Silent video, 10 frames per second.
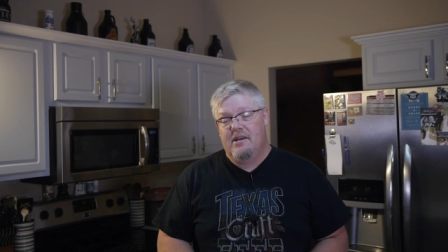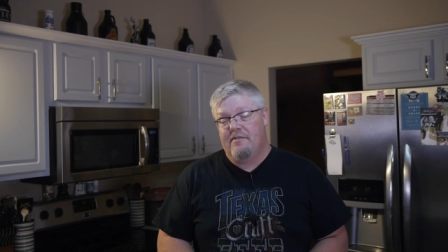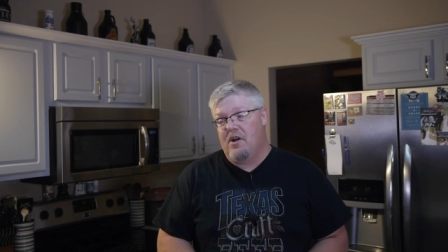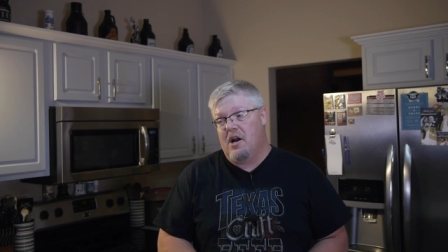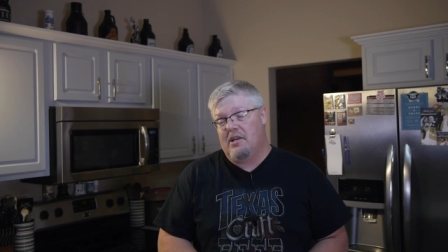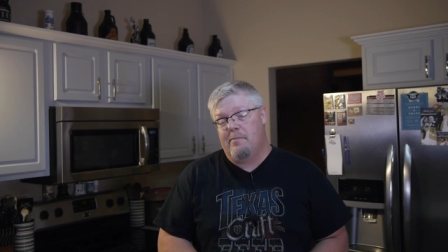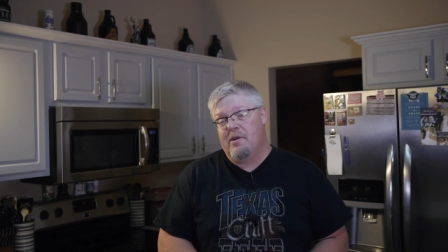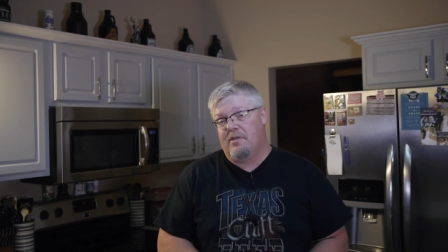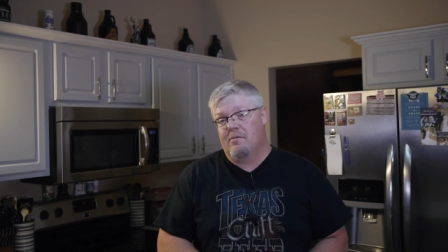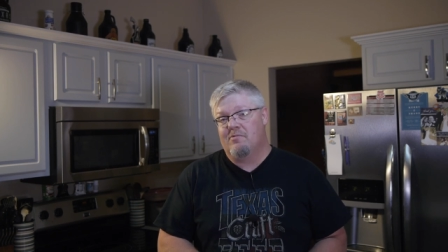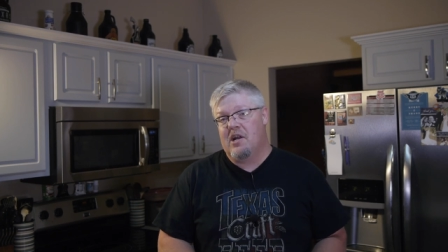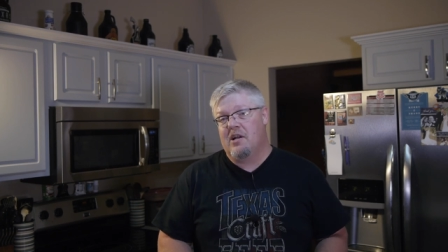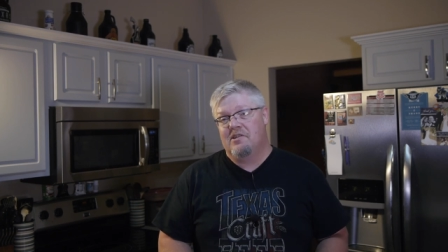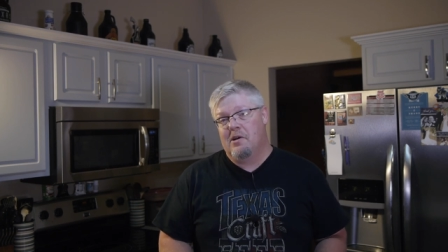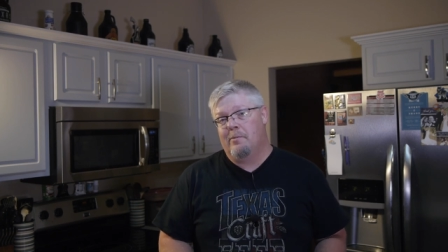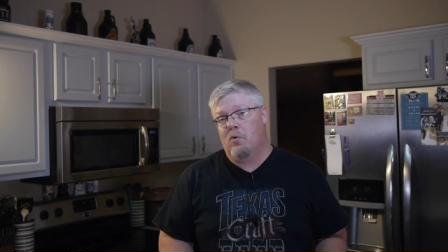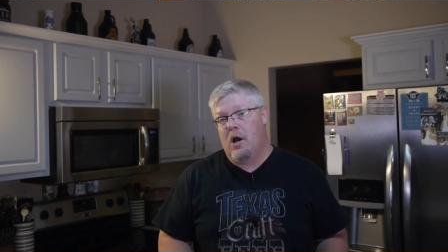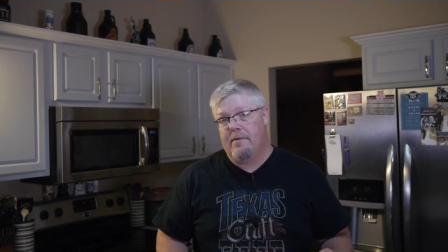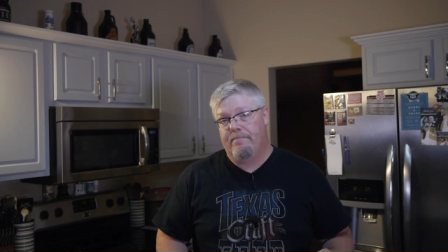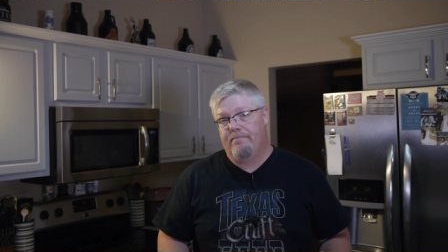If not, give me a thumbs down and tell me
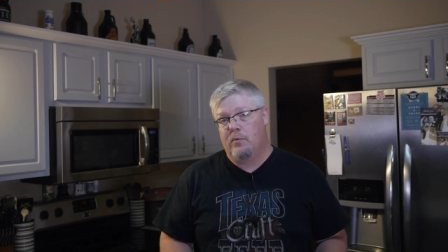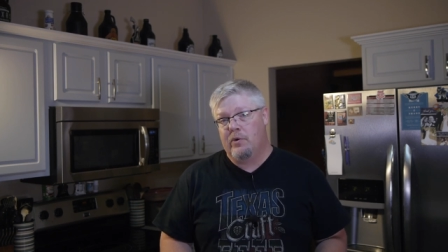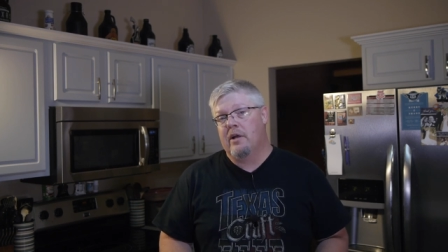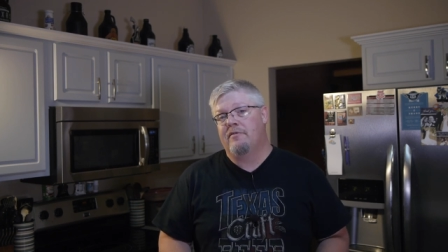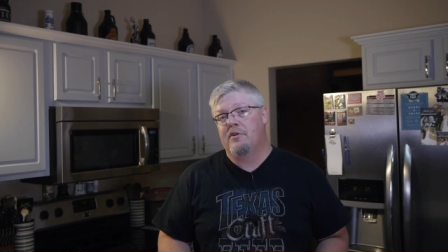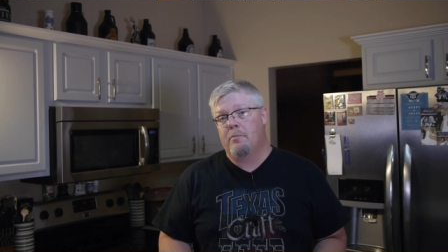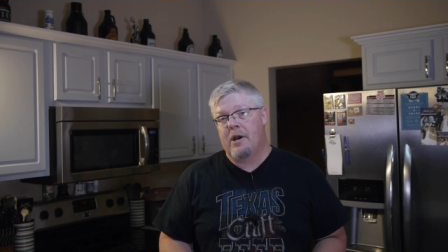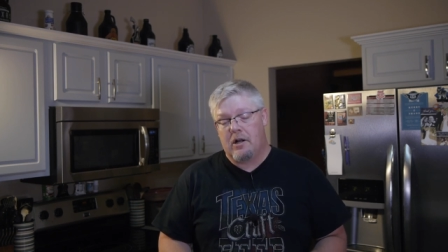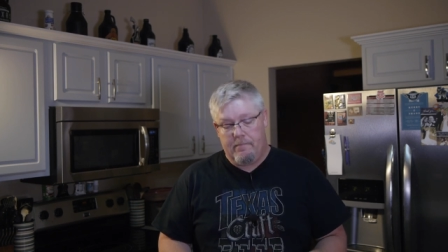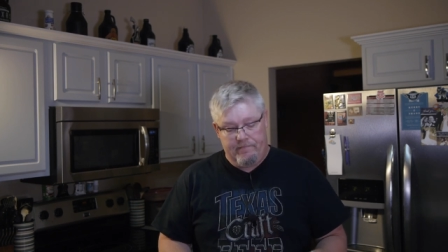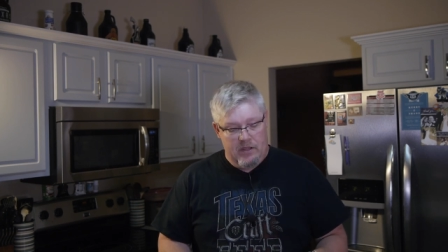why. We'd love to do better.